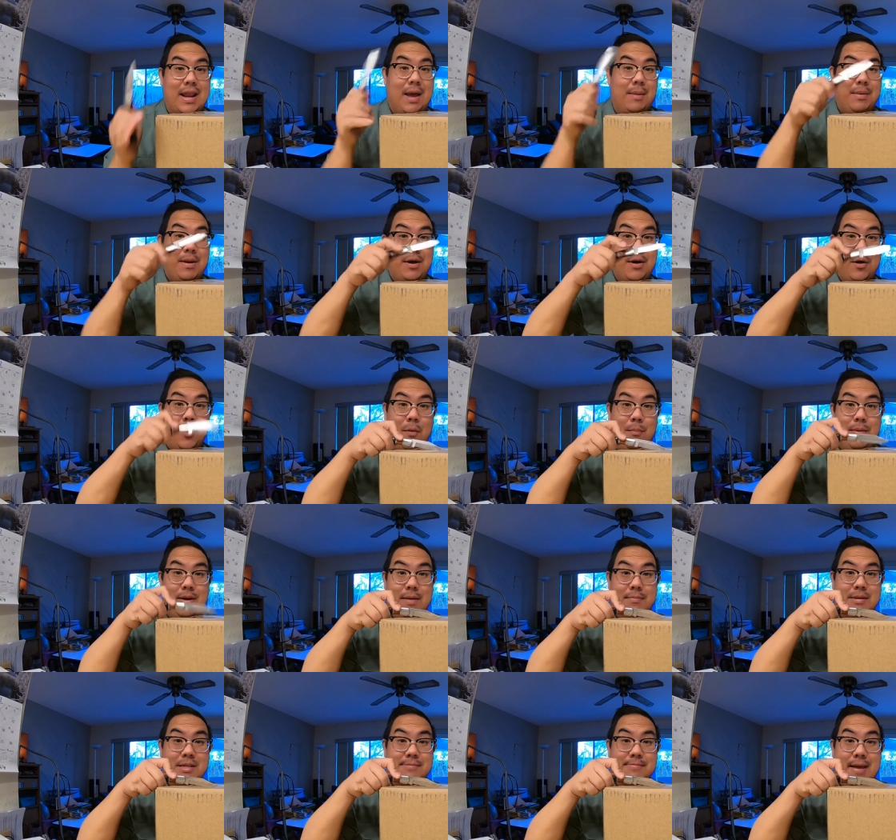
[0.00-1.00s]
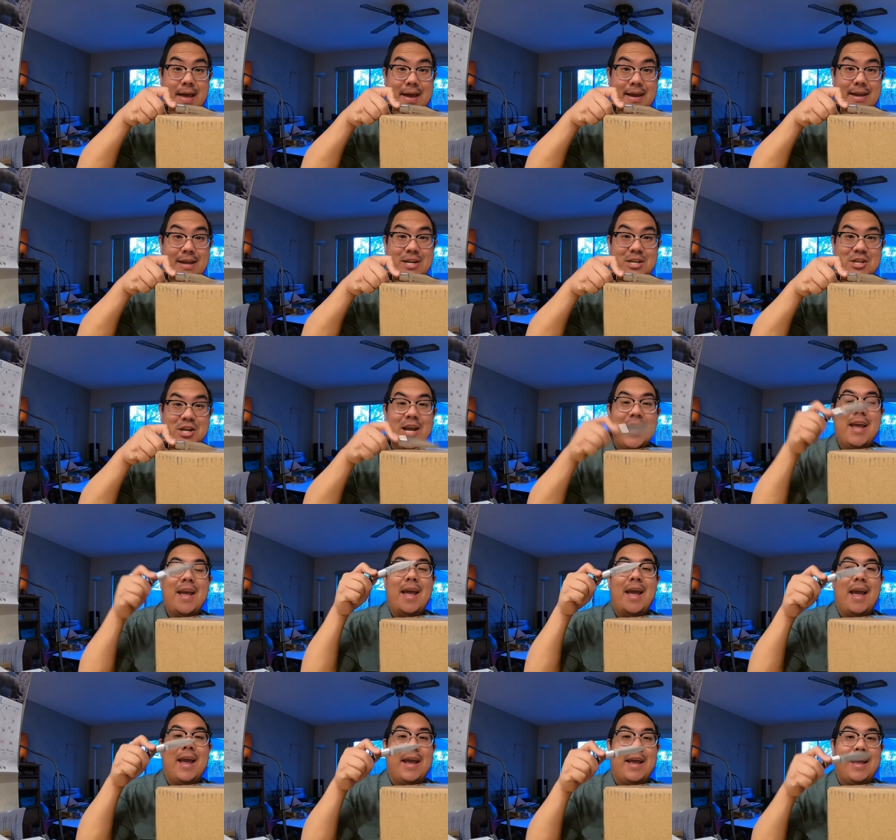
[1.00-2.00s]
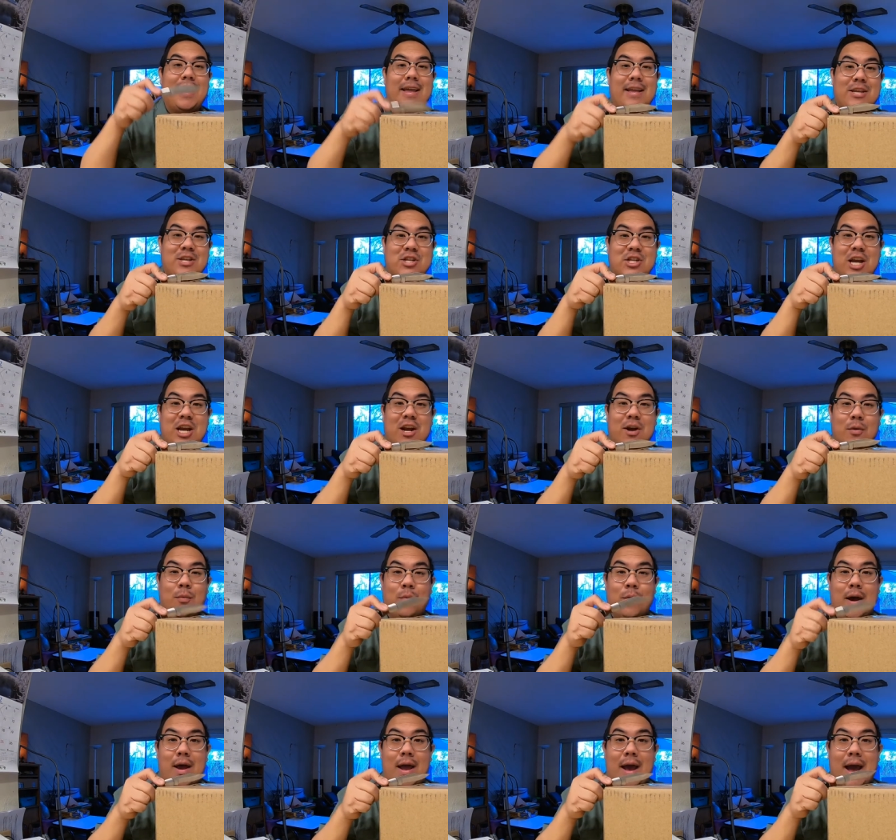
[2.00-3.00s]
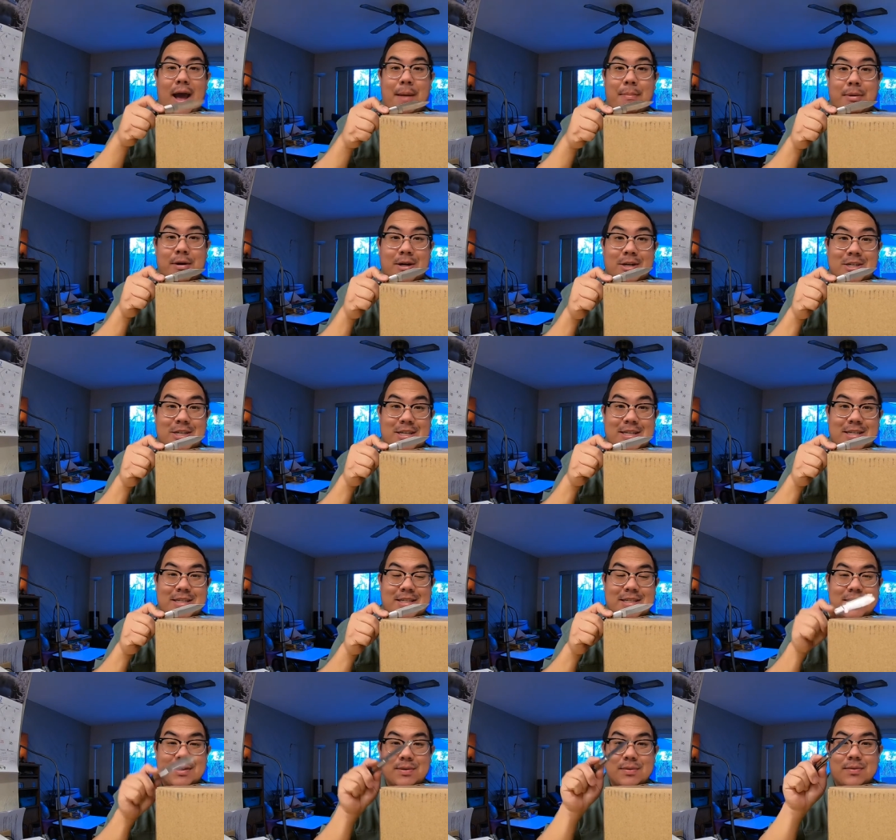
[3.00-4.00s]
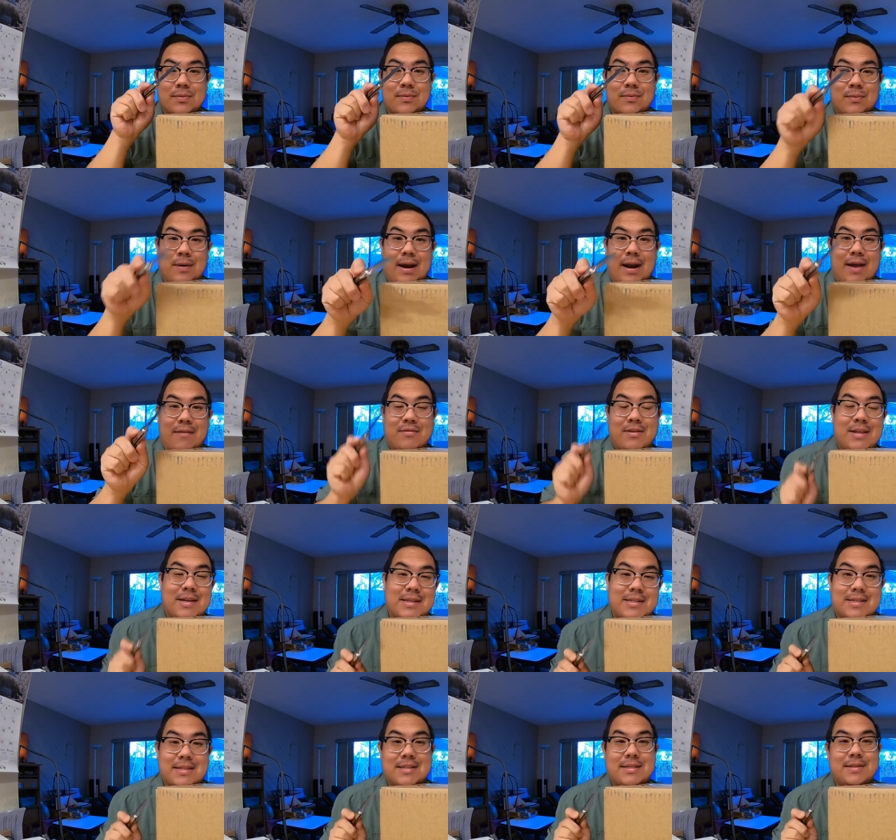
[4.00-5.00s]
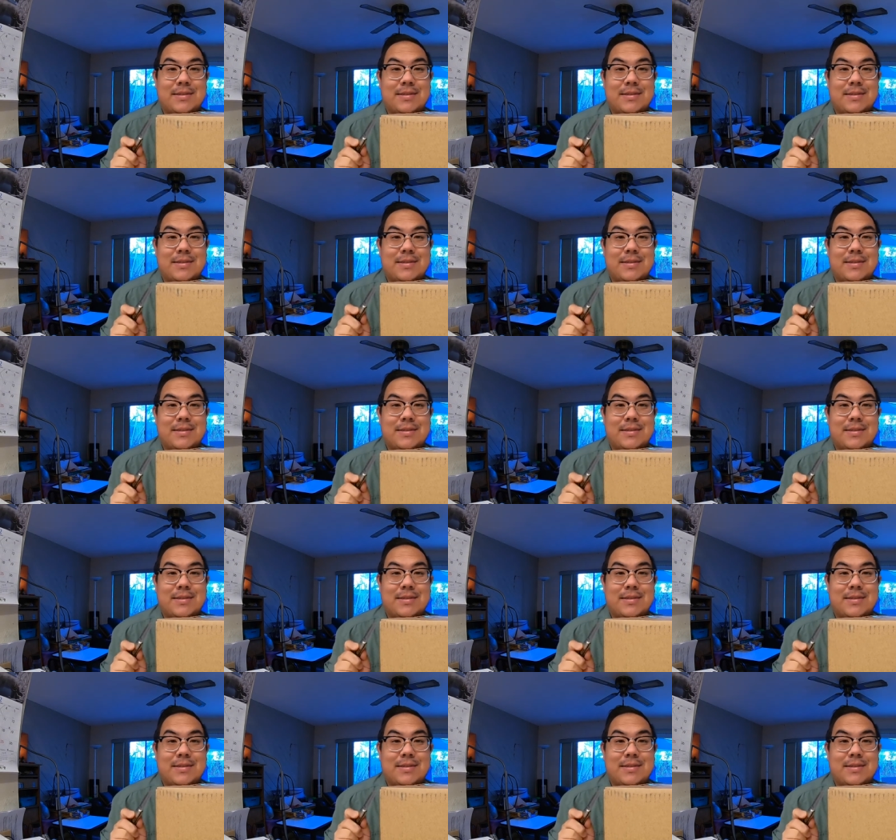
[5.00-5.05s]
I'm gonna open up this package and share what I purchased right after this.